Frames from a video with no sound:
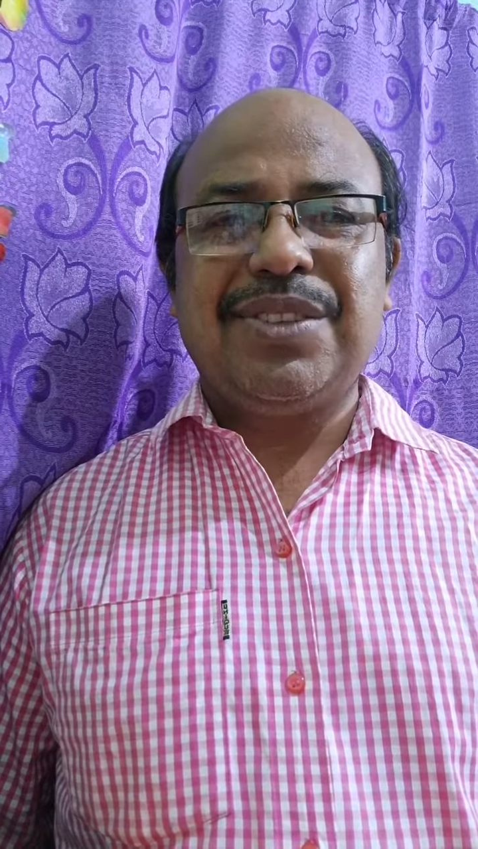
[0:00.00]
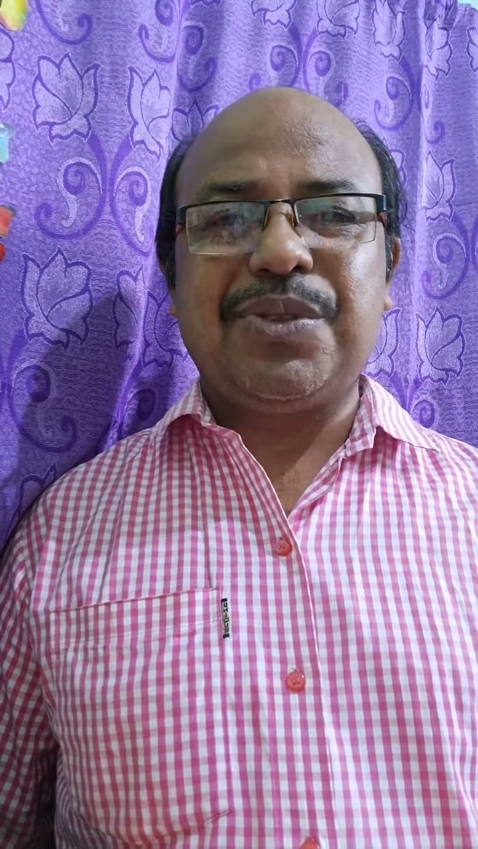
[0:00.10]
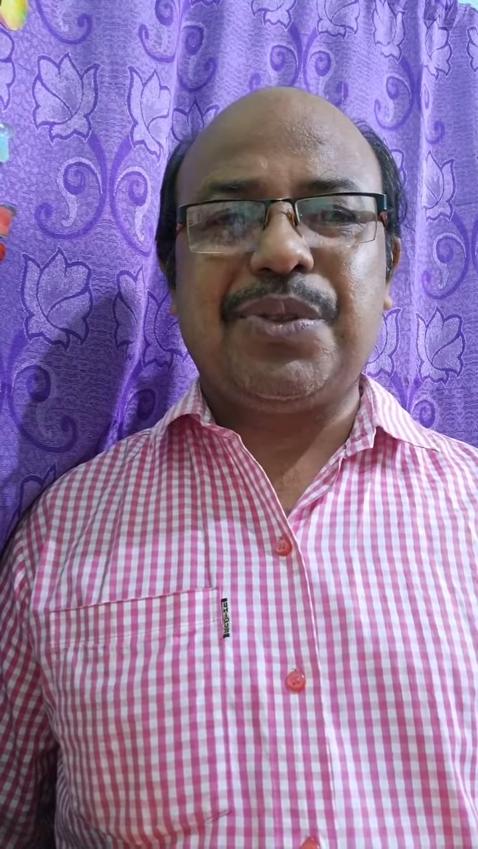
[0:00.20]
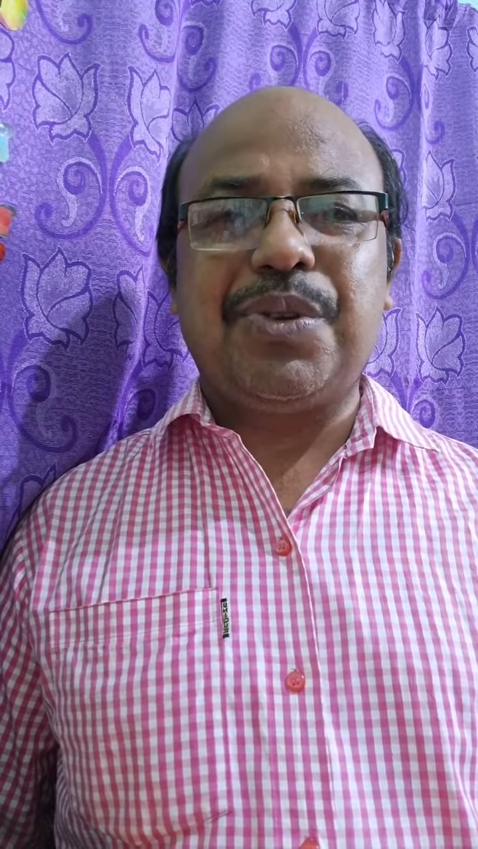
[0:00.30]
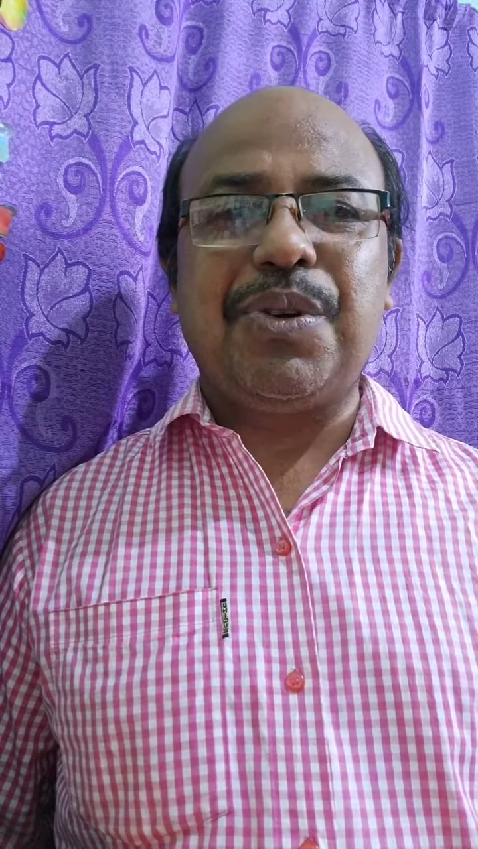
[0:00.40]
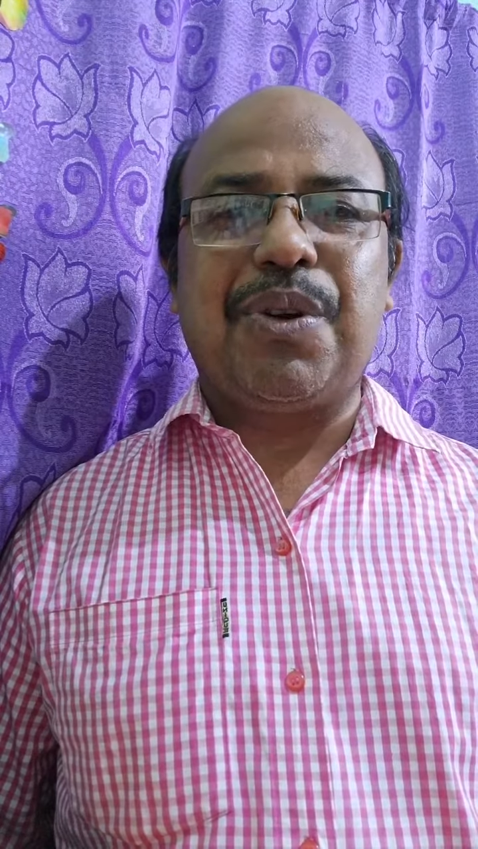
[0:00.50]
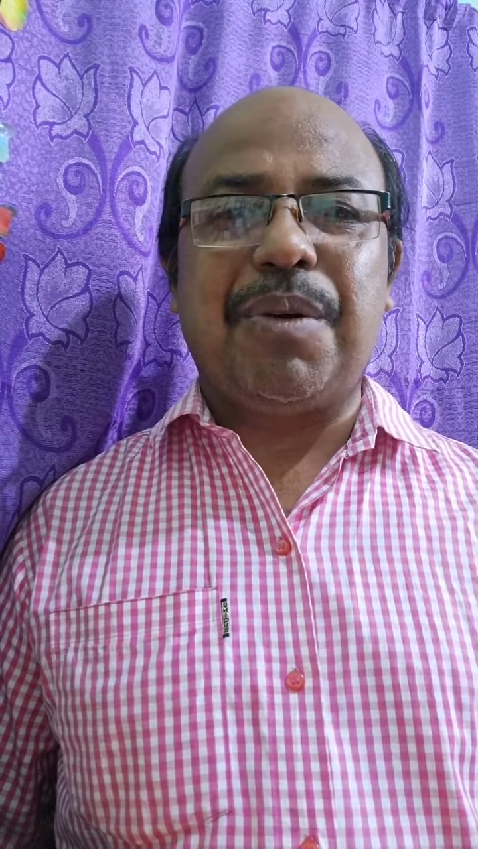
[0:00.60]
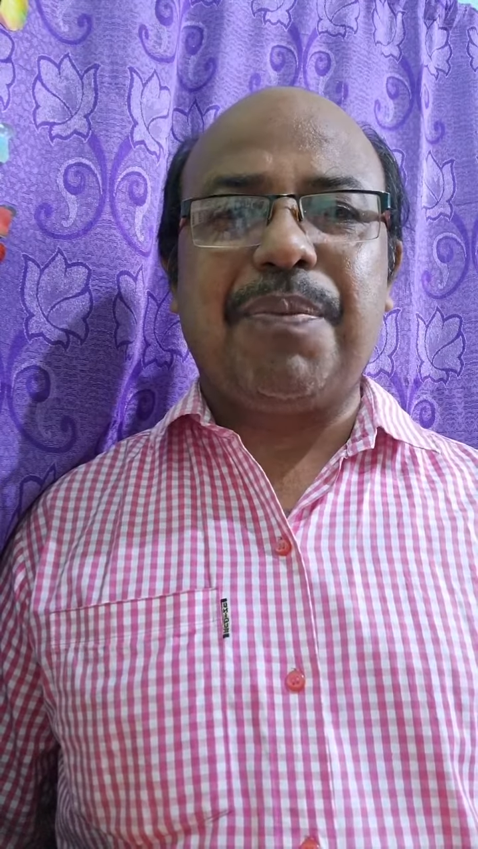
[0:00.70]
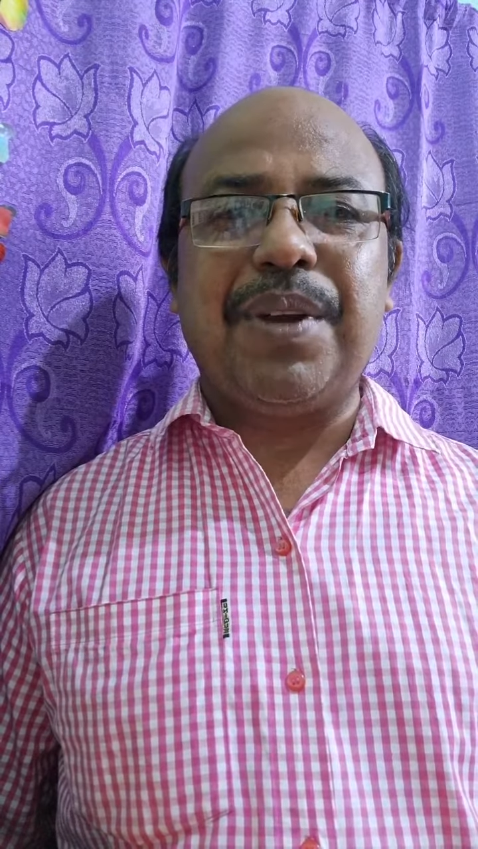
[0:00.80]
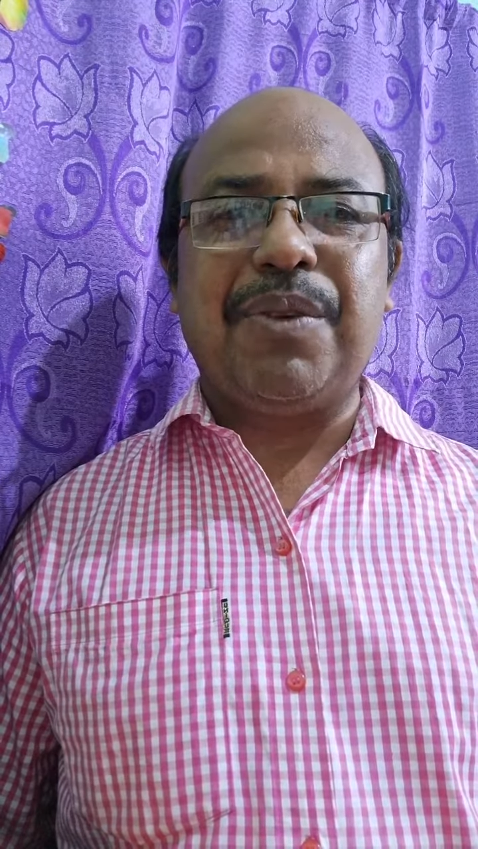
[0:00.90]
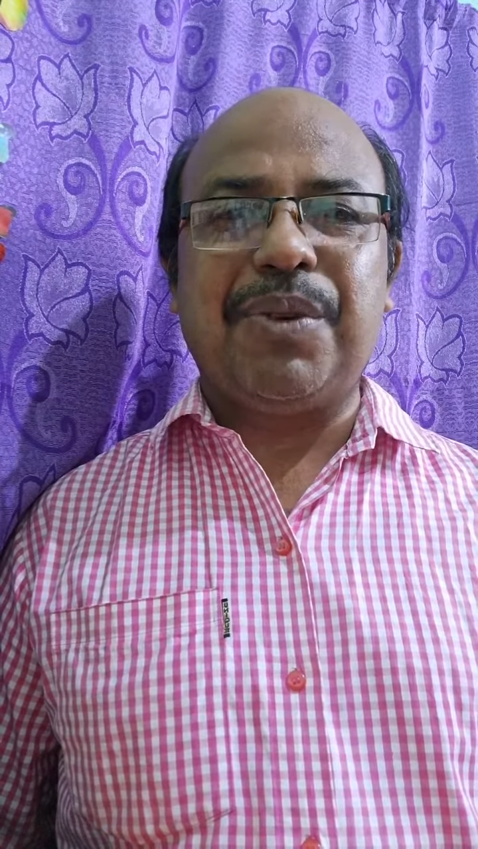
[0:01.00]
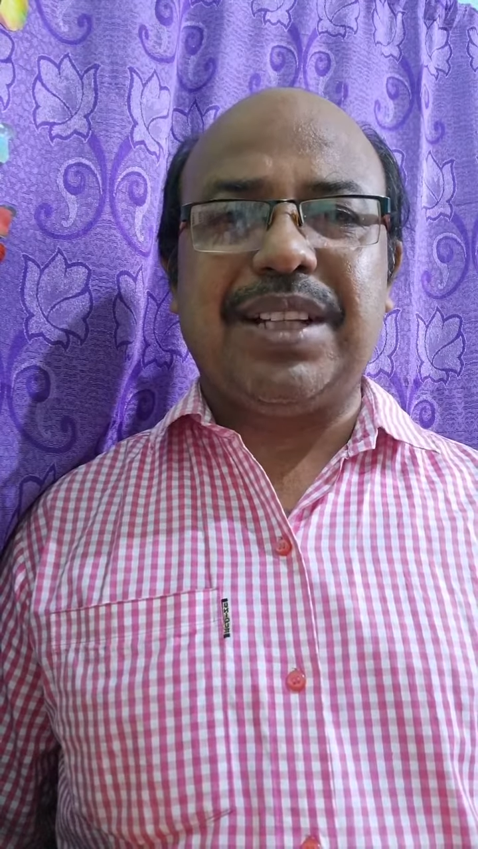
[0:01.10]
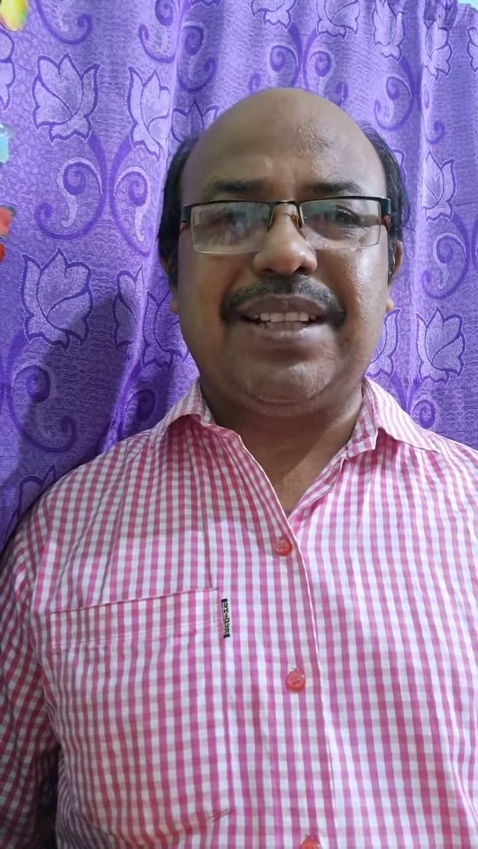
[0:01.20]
So don't compare with